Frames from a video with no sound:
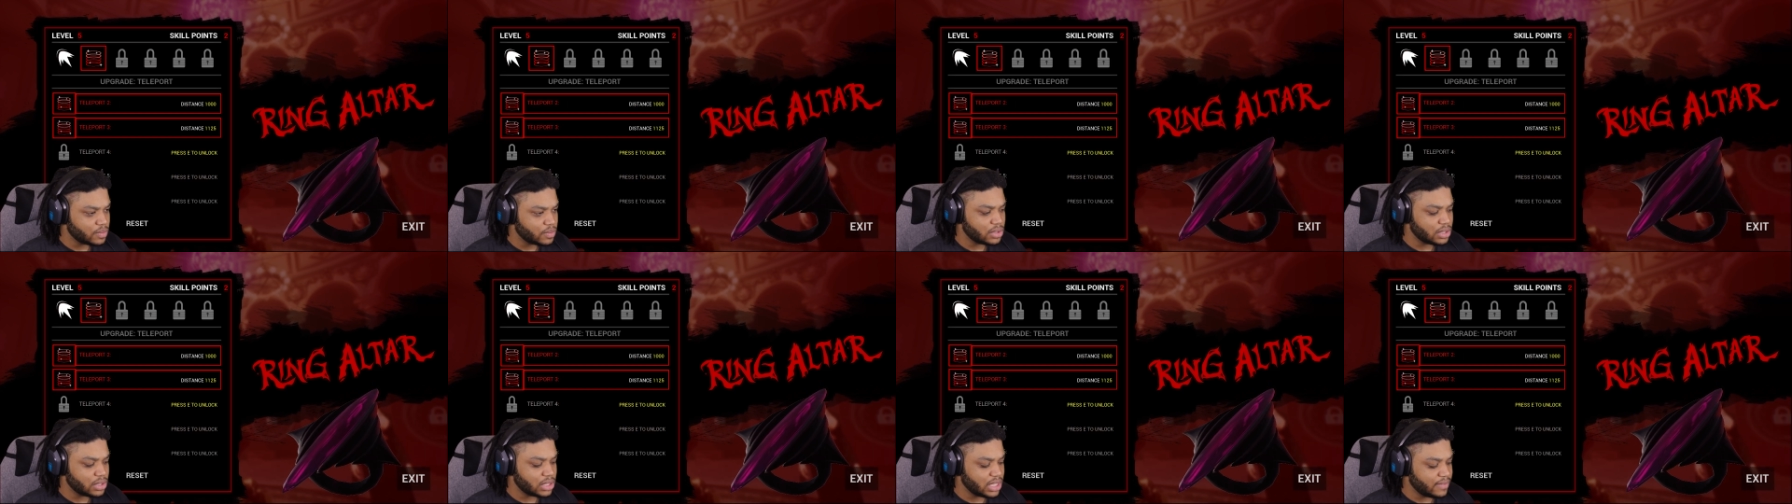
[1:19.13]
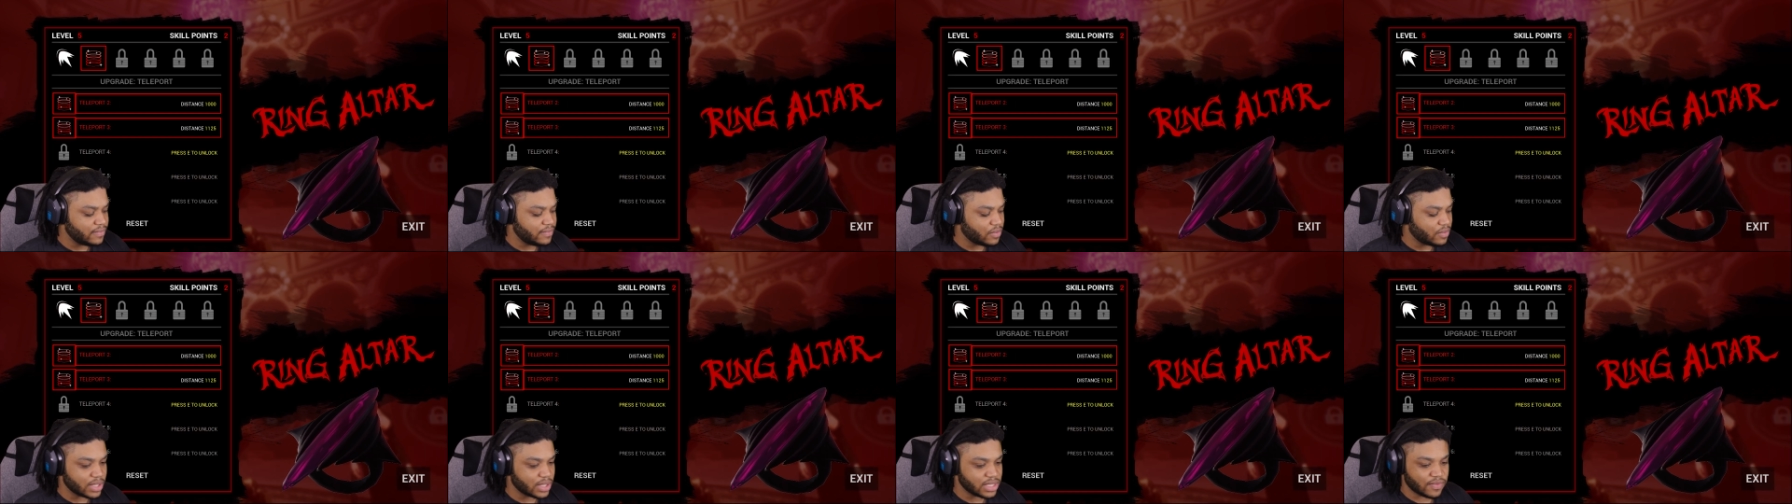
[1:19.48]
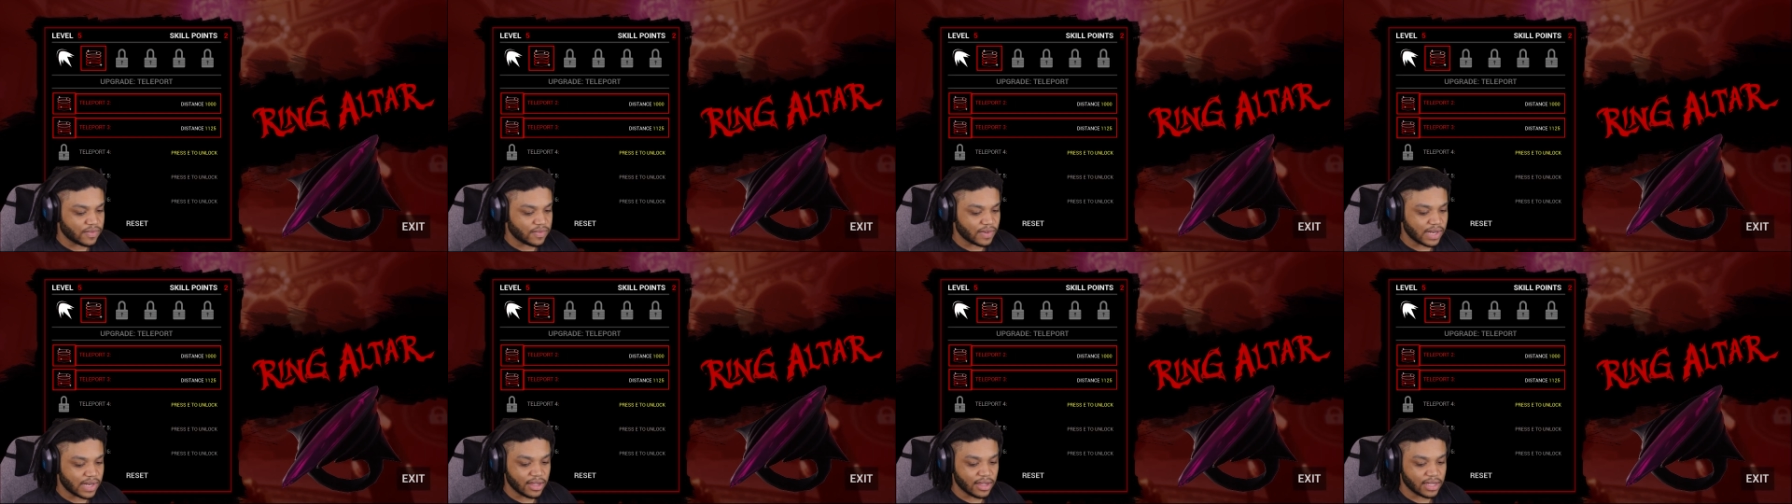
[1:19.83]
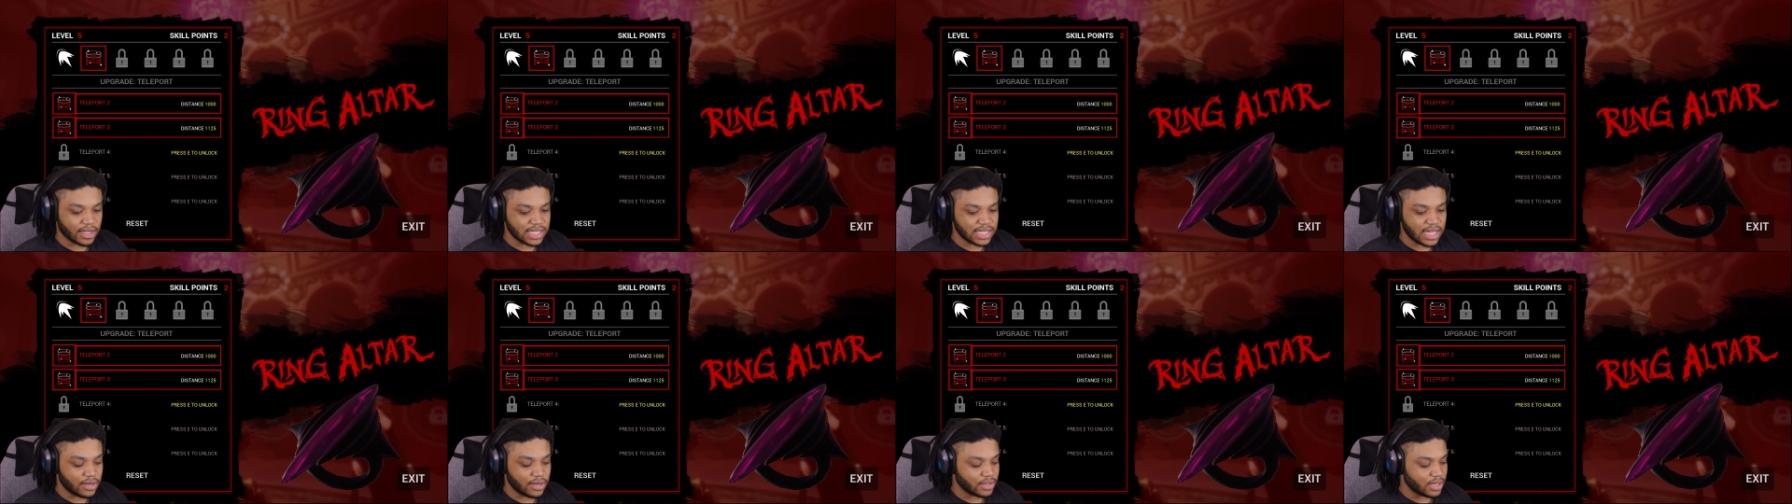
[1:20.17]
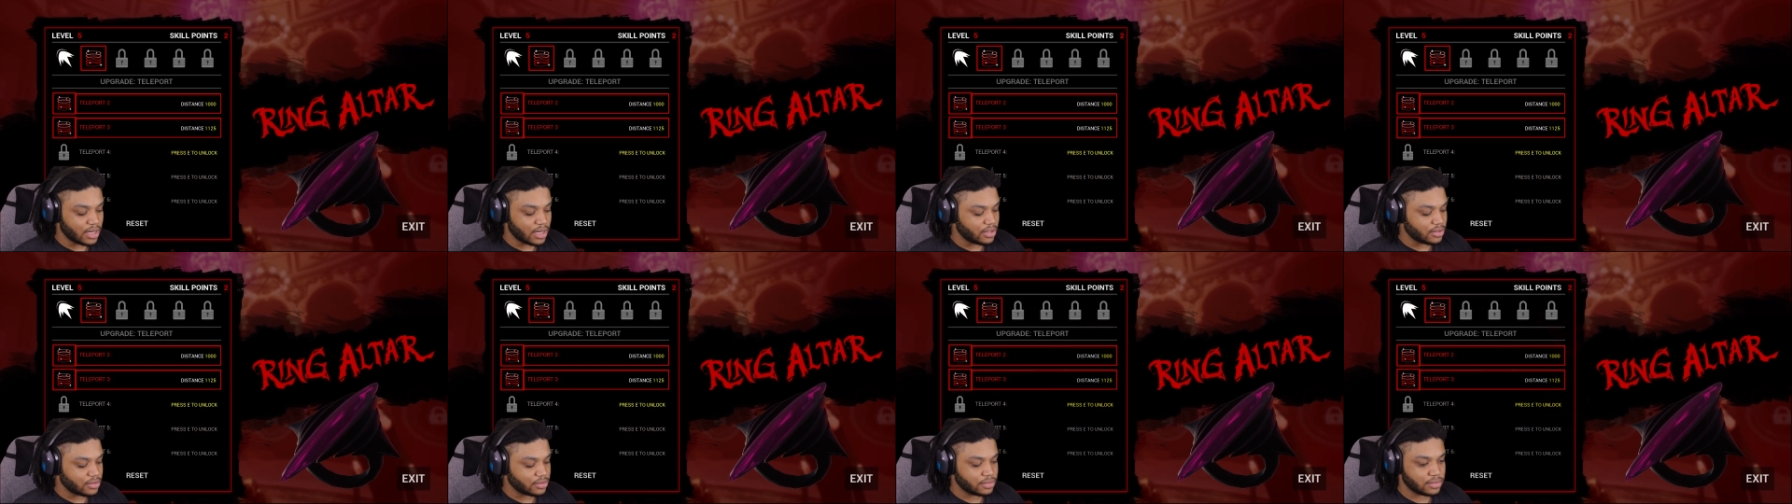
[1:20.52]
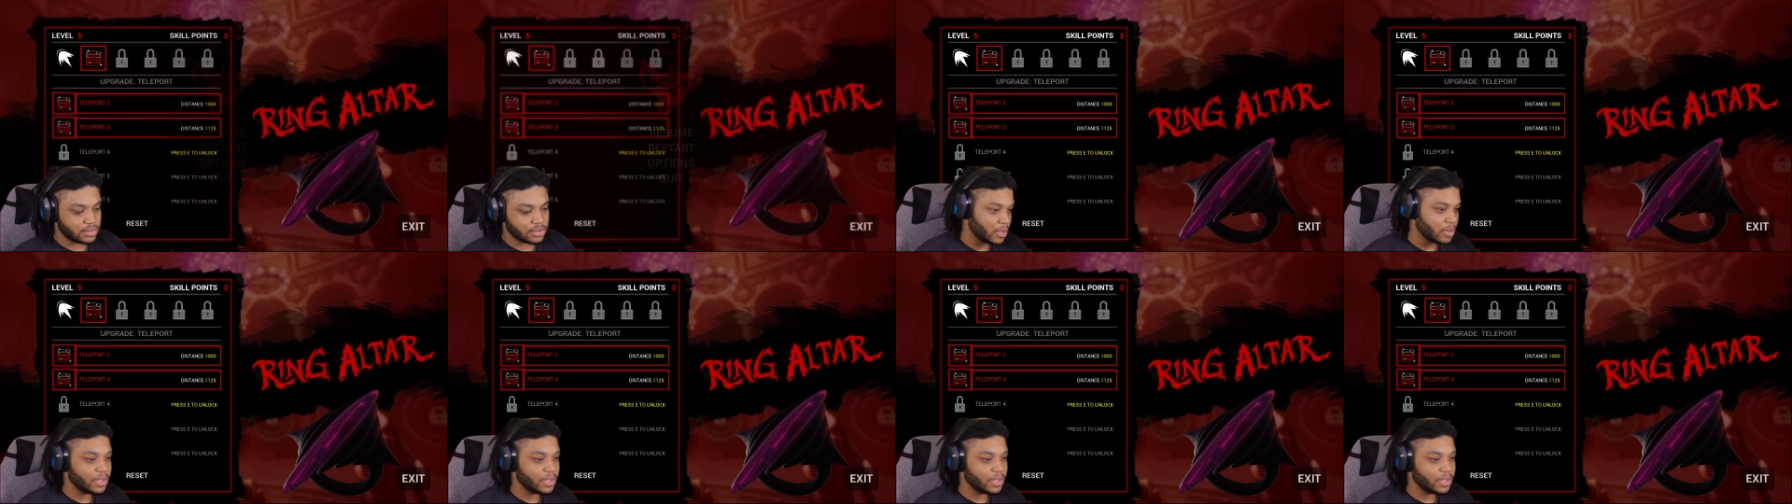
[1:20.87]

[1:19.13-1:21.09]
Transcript: we'll leave the rest for now because I don't know.